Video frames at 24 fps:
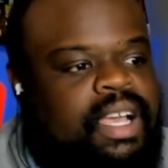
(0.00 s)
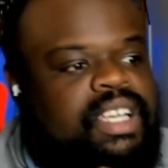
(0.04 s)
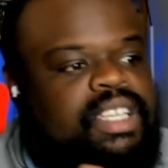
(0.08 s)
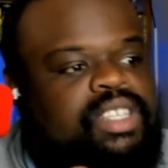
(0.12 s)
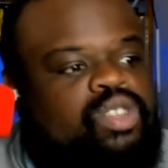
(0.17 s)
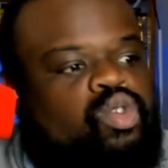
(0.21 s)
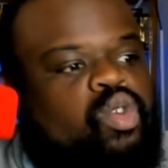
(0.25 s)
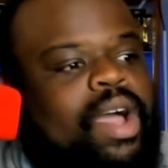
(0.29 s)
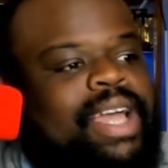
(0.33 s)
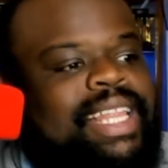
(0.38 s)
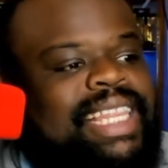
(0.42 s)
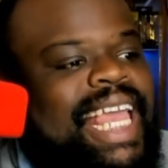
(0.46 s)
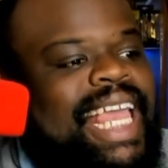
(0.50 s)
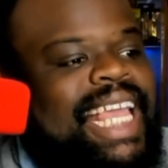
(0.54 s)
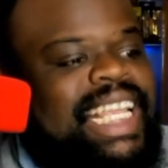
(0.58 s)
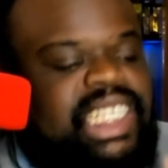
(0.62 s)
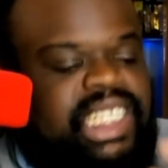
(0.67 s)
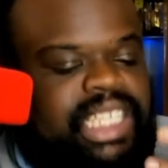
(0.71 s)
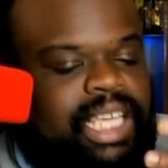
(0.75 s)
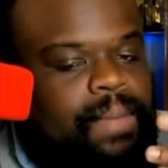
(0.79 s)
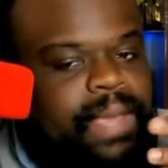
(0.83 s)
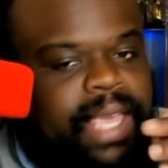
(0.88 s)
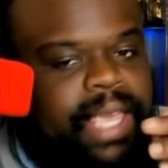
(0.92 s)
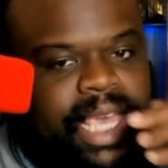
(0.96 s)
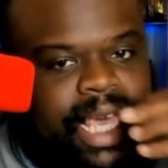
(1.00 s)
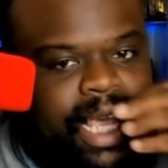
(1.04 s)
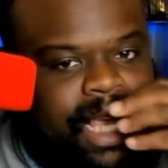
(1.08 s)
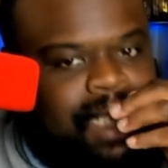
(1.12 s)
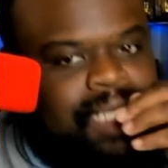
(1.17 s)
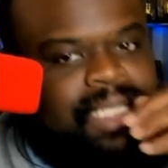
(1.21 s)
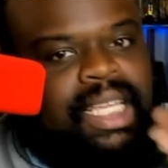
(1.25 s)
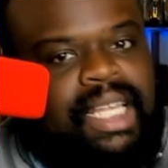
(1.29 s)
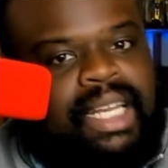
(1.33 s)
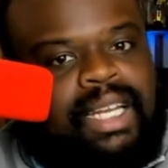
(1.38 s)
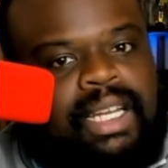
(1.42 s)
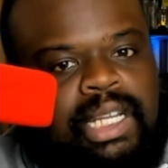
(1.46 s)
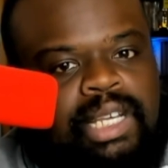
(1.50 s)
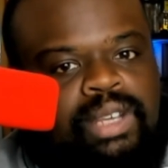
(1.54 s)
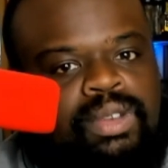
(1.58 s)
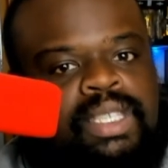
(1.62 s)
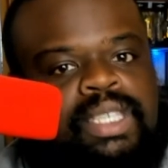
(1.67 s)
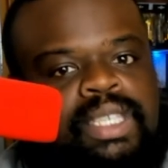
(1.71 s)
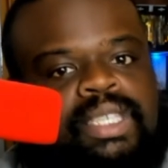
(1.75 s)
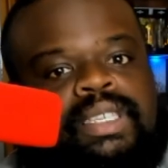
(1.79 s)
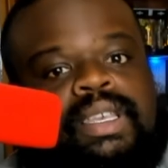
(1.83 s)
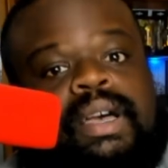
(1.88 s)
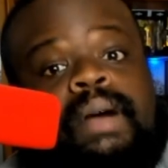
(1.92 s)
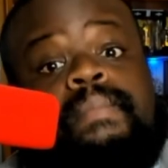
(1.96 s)
So I think Jimmy is gonna lose
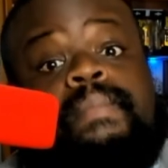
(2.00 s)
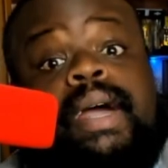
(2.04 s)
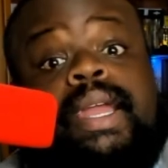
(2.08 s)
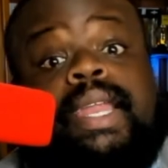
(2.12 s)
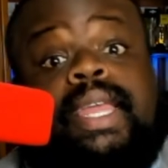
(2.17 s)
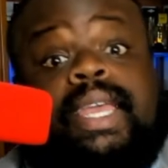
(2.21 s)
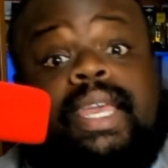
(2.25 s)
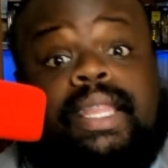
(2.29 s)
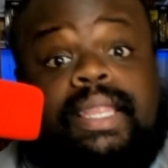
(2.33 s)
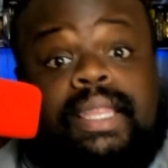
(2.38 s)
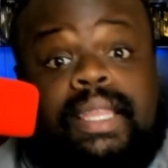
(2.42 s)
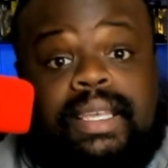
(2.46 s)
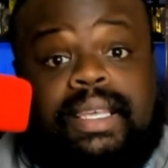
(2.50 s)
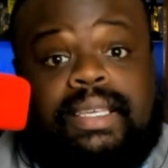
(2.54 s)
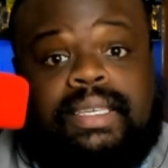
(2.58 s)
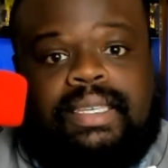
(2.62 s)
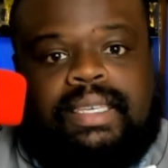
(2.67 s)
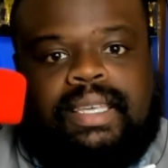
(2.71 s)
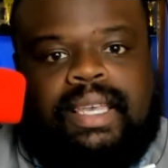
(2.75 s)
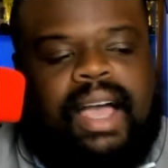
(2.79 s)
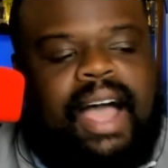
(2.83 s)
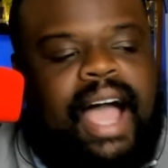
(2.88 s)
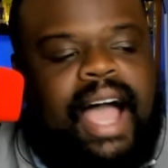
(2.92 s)
some money in this.